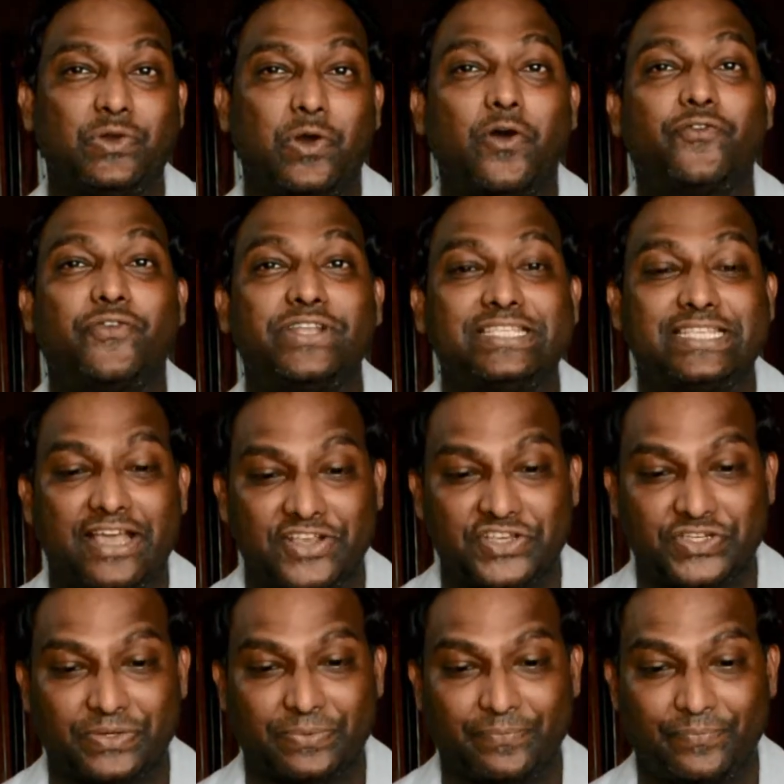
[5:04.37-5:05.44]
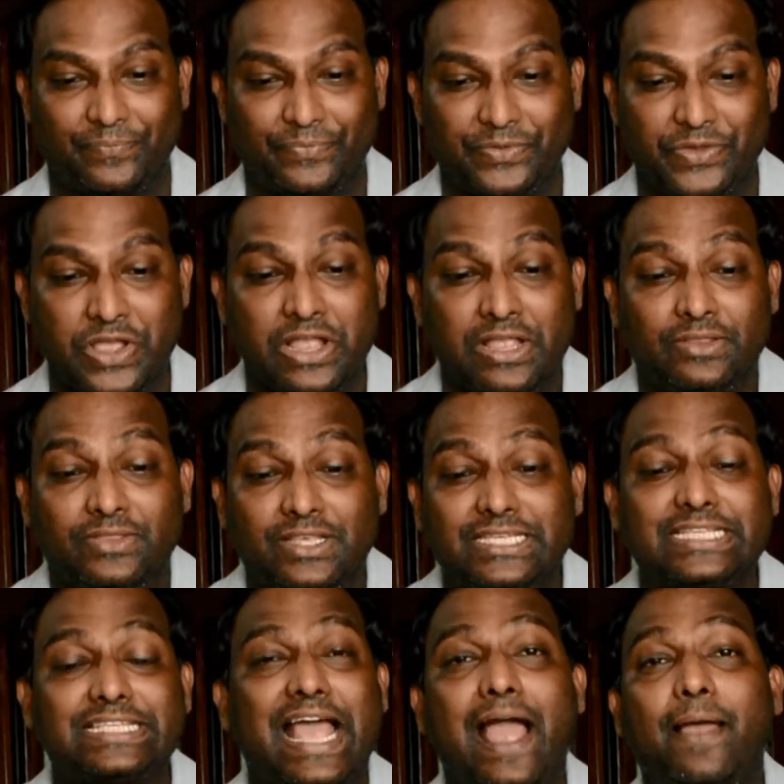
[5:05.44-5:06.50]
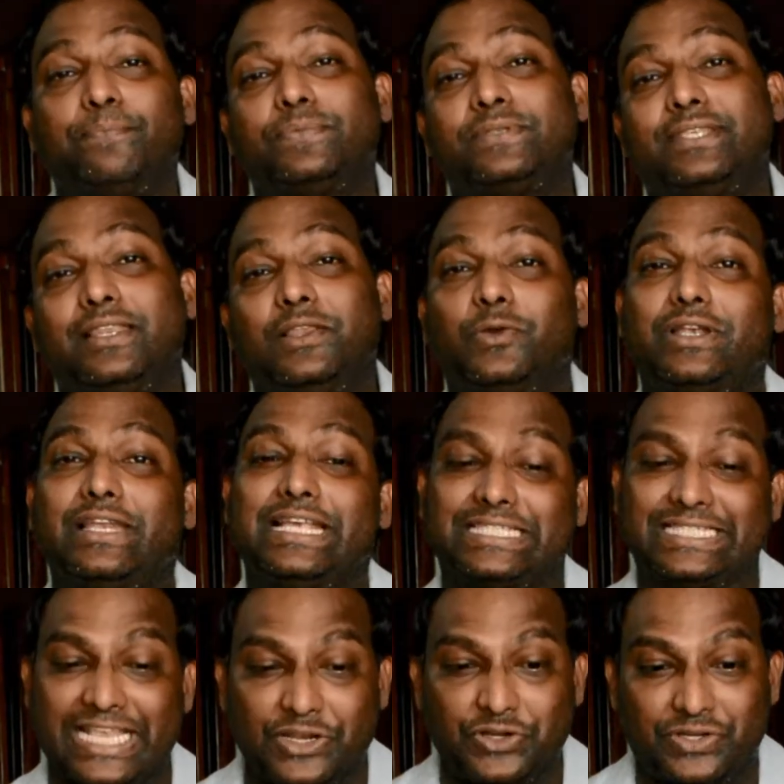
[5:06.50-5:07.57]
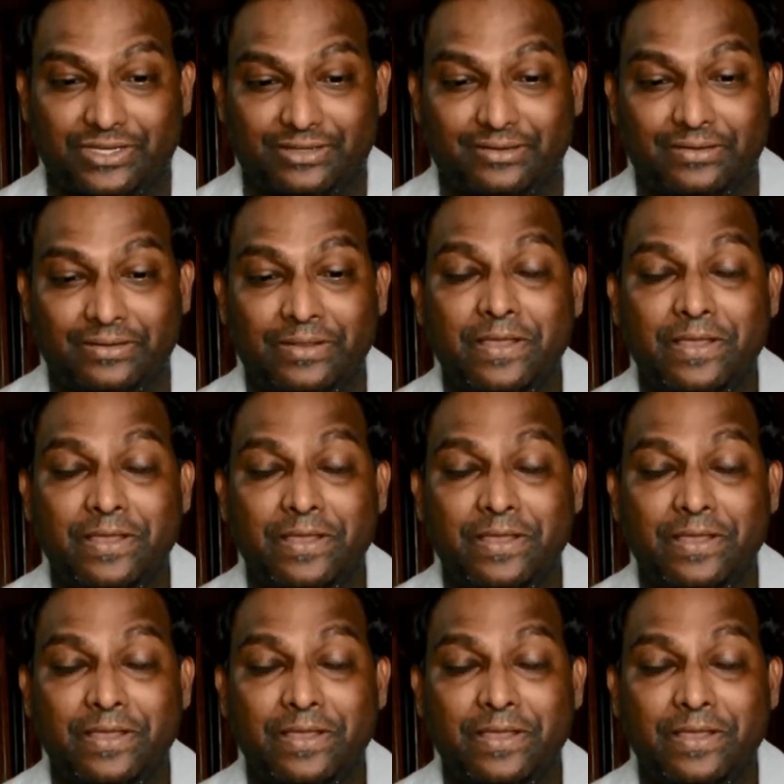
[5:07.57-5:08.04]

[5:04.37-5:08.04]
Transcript: of research. This is absolutely essential